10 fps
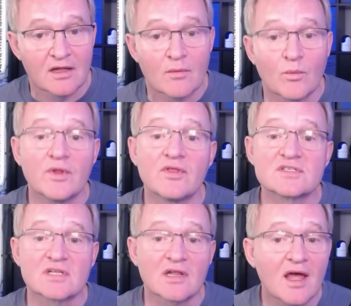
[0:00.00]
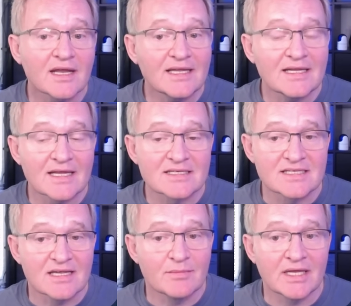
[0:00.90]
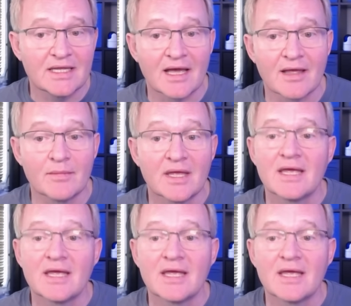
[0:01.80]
with slightly less dB gain,